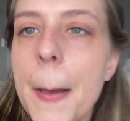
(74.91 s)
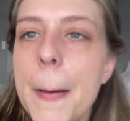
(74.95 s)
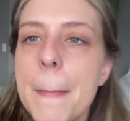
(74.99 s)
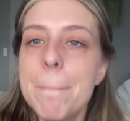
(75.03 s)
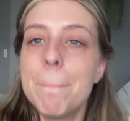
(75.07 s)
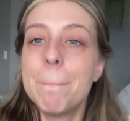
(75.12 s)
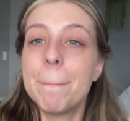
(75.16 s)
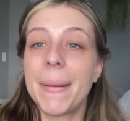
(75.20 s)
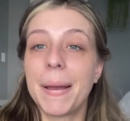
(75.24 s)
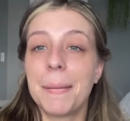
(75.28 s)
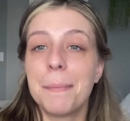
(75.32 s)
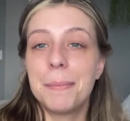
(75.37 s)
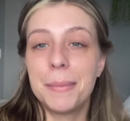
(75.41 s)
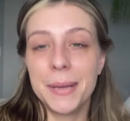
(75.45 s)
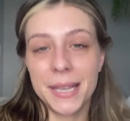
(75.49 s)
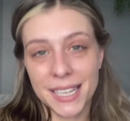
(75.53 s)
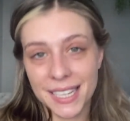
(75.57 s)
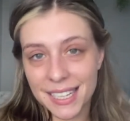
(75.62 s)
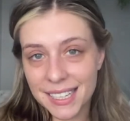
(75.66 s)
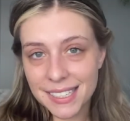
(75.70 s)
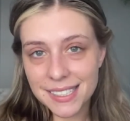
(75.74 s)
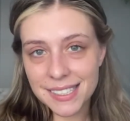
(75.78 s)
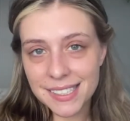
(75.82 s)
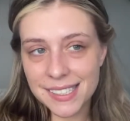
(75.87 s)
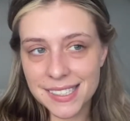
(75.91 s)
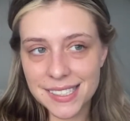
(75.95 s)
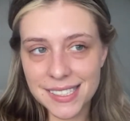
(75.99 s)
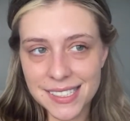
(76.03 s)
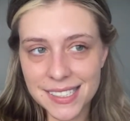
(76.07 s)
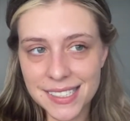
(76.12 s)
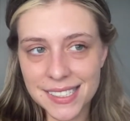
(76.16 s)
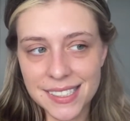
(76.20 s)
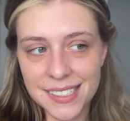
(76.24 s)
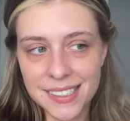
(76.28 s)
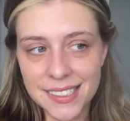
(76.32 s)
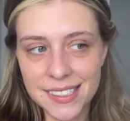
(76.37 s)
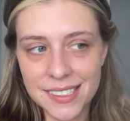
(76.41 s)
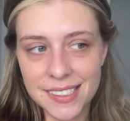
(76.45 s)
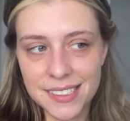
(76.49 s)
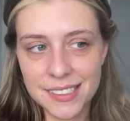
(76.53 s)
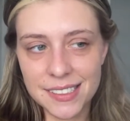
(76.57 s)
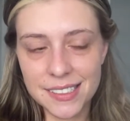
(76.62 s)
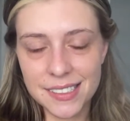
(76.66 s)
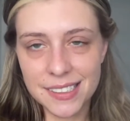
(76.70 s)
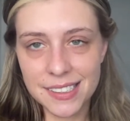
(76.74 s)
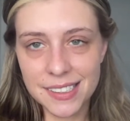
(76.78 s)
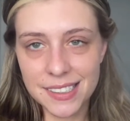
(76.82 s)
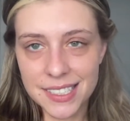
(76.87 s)
my biggest
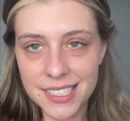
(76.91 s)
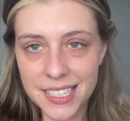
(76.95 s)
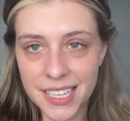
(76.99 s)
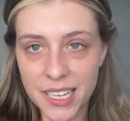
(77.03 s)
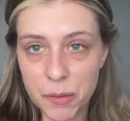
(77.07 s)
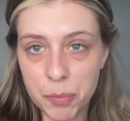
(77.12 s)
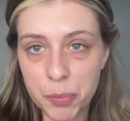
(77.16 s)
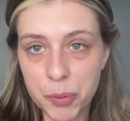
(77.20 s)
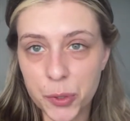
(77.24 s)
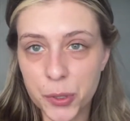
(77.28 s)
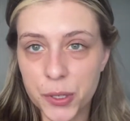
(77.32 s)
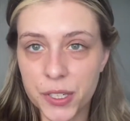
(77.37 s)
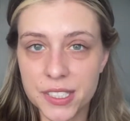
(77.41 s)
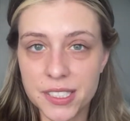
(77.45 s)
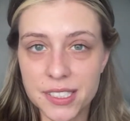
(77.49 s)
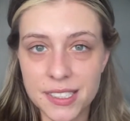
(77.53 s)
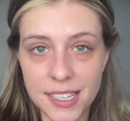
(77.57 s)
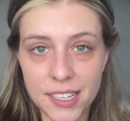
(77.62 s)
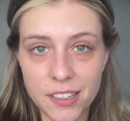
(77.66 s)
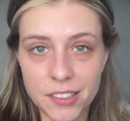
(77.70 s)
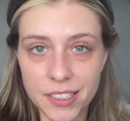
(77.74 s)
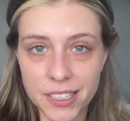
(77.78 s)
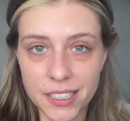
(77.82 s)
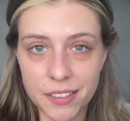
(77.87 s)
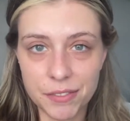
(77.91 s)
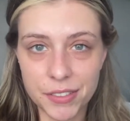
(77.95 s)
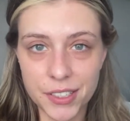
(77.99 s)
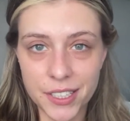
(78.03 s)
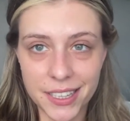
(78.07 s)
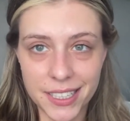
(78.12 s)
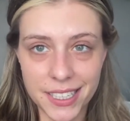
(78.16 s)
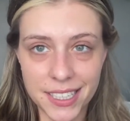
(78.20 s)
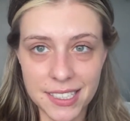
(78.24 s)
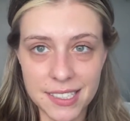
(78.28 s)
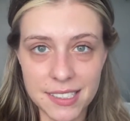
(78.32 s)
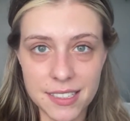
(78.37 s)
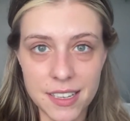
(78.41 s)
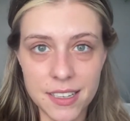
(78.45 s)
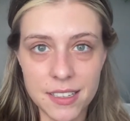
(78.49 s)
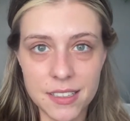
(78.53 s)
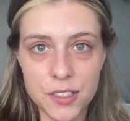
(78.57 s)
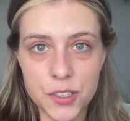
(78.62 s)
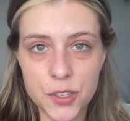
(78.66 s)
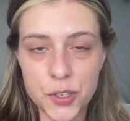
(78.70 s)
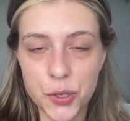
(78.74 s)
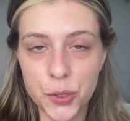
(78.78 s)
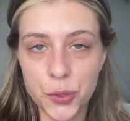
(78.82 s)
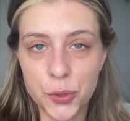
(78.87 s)
tip or secret for this is
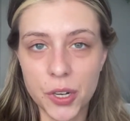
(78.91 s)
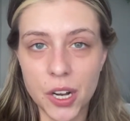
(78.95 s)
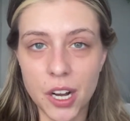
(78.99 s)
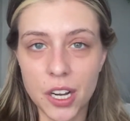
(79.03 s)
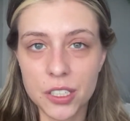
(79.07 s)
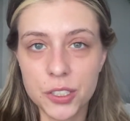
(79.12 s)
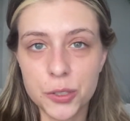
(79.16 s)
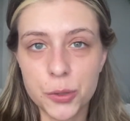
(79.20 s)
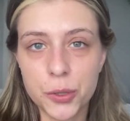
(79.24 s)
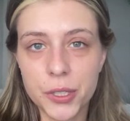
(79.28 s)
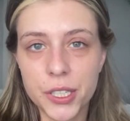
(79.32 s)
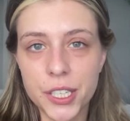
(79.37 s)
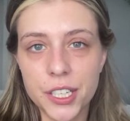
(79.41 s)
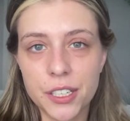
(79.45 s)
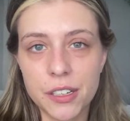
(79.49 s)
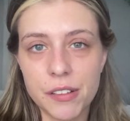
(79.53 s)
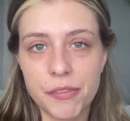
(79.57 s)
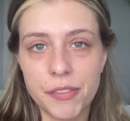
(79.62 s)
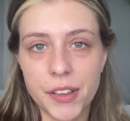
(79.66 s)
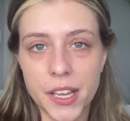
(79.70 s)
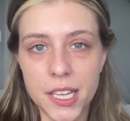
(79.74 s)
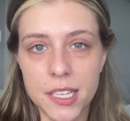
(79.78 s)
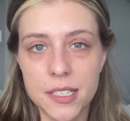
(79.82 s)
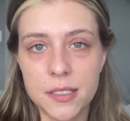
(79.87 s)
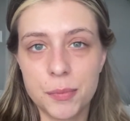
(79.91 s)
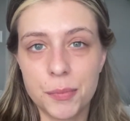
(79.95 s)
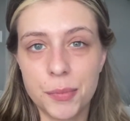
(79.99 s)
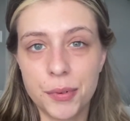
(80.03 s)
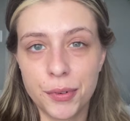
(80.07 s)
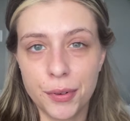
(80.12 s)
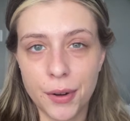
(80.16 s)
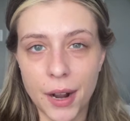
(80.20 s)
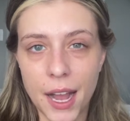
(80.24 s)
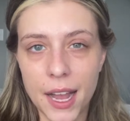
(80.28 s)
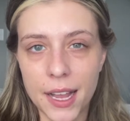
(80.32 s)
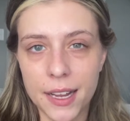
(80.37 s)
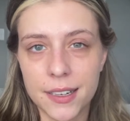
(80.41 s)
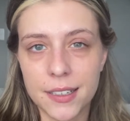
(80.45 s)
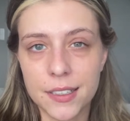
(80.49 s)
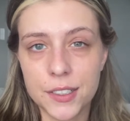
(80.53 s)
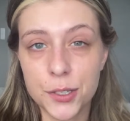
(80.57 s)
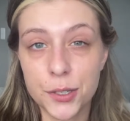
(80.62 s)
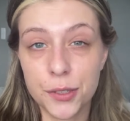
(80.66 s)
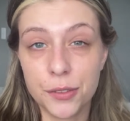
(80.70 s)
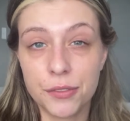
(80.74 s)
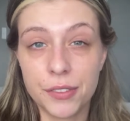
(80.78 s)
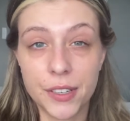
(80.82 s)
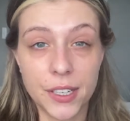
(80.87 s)
to contour your face prior
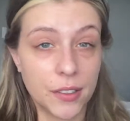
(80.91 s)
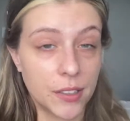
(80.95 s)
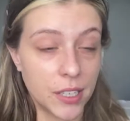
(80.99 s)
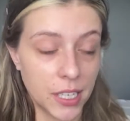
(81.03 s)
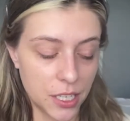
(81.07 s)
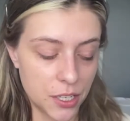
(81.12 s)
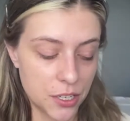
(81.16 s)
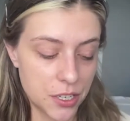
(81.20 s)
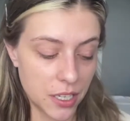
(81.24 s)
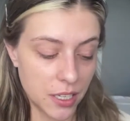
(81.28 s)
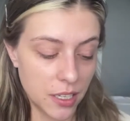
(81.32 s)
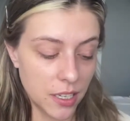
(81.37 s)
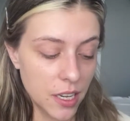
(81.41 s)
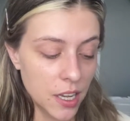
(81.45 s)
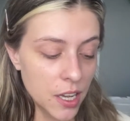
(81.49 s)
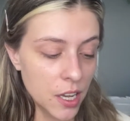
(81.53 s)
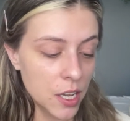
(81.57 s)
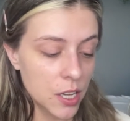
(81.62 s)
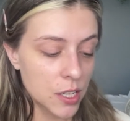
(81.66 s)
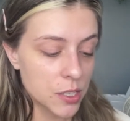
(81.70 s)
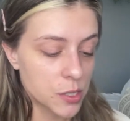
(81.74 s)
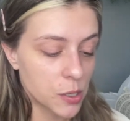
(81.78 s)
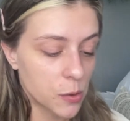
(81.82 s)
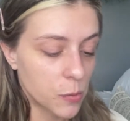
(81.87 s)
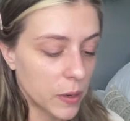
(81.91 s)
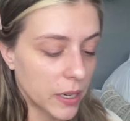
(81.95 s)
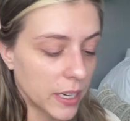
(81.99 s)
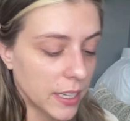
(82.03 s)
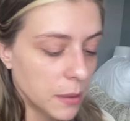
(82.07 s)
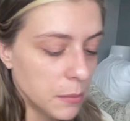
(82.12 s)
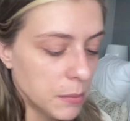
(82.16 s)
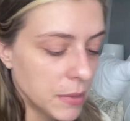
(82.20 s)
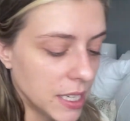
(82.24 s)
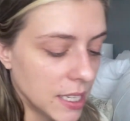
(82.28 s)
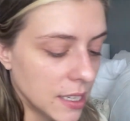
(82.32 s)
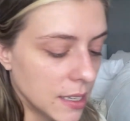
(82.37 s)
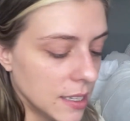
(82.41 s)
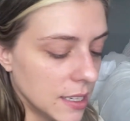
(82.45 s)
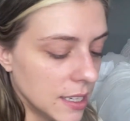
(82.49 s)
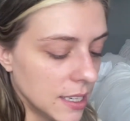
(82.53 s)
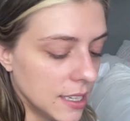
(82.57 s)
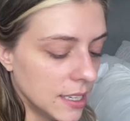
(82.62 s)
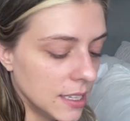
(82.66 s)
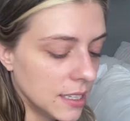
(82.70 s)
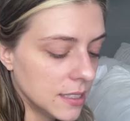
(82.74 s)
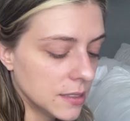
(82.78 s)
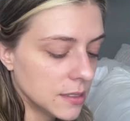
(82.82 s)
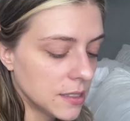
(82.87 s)
to foundation. So what I mean
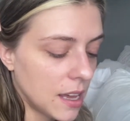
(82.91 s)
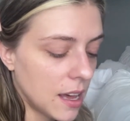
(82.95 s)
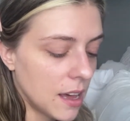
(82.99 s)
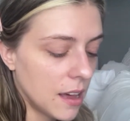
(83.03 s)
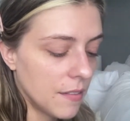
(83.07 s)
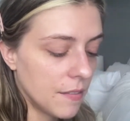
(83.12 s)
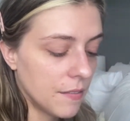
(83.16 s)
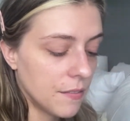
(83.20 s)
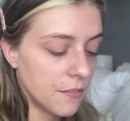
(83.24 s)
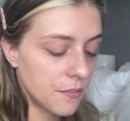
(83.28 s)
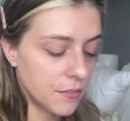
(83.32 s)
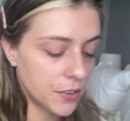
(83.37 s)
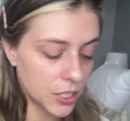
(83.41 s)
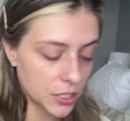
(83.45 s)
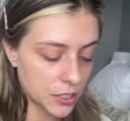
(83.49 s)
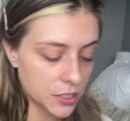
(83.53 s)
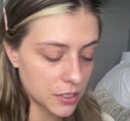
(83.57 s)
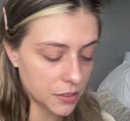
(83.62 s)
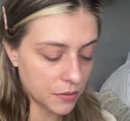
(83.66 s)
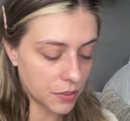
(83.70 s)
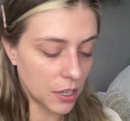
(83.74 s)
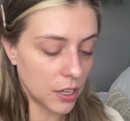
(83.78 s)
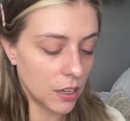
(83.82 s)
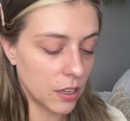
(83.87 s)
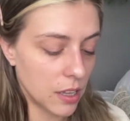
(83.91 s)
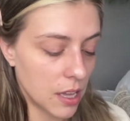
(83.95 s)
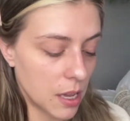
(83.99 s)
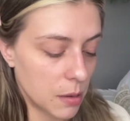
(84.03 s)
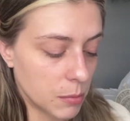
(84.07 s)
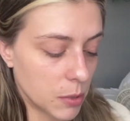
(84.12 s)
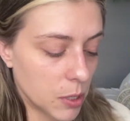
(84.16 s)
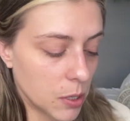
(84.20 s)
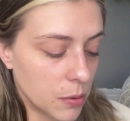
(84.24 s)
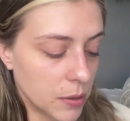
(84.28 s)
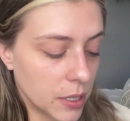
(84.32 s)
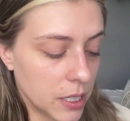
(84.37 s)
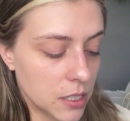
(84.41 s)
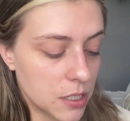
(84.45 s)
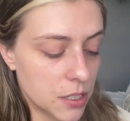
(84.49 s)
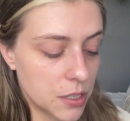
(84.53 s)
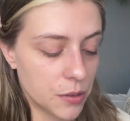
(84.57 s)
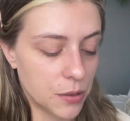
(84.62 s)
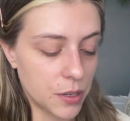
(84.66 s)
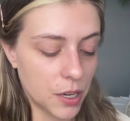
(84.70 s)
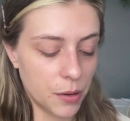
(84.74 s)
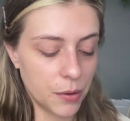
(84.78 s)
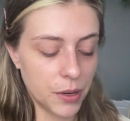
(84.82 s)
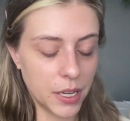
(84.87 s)
is, first of all, I'm going to
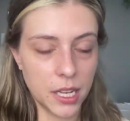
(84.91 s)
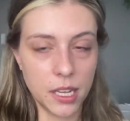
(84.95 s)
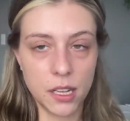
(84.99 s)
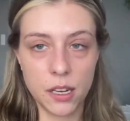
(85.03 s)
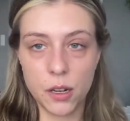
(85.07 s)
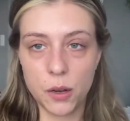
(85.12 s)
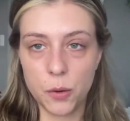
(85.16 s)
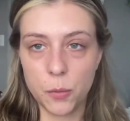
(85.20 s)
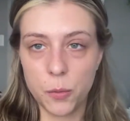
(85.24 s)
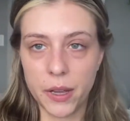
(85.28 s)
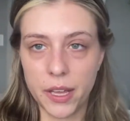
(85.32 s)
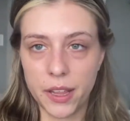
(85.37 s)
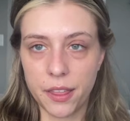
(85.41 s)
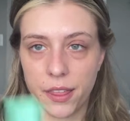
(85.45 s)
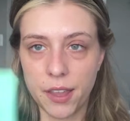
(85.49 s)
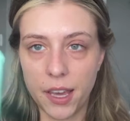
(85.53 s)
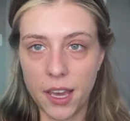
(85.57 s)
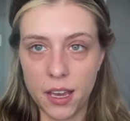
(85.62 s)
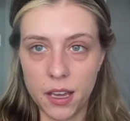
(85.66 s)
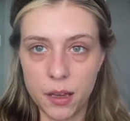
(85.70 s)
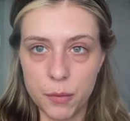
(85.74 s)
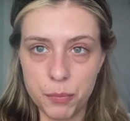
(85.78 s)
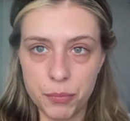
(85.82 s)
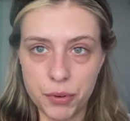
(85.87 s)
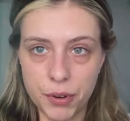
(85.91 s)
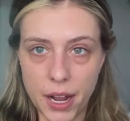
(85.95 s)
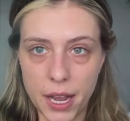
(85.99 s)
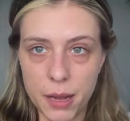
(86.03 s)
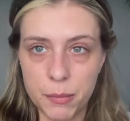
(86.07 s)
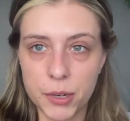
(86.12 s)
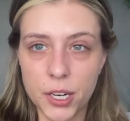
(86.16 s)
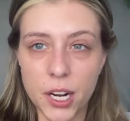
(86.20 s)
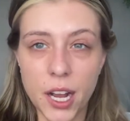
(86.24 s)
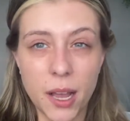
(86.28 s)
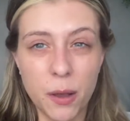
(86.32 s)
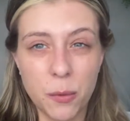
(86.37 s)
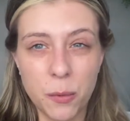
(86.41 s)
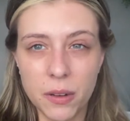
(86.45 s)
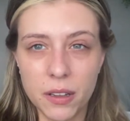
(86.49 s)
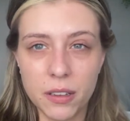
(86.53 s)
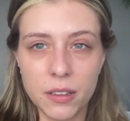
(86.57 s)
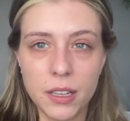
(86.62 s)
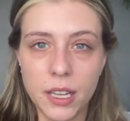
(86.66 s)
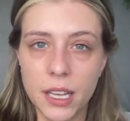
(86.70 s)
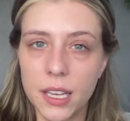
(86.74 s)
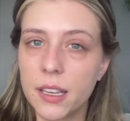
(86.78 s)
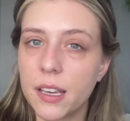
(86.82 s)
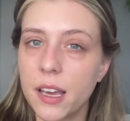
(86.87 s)
go in with a primer. I will
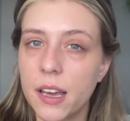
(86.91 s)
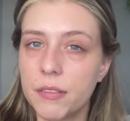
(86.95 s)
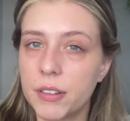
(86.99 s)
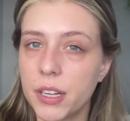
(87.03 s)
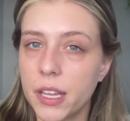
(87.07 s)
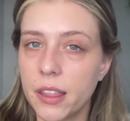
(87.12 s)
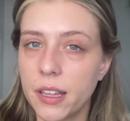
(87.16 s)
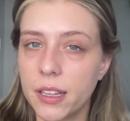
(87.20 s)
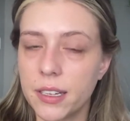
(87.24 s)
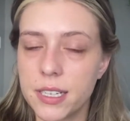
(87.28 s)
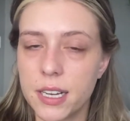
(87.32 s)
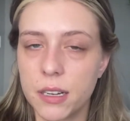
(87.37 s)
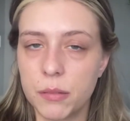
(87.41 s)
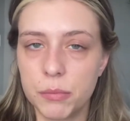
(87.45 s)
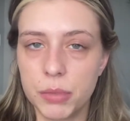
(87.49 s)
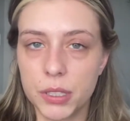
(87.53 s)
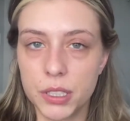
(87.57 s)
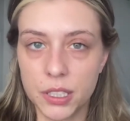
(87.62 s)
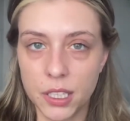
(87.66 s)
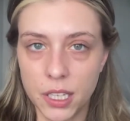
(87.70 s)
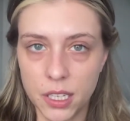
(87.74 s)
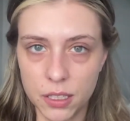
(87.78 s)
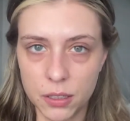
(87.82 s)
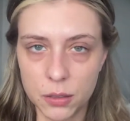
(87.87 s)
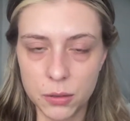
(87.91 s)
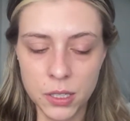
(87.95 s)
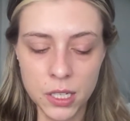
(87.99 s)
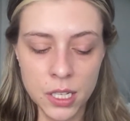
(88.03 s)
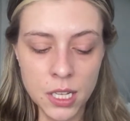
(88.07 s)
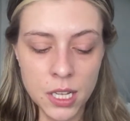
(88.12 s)
link everything down below.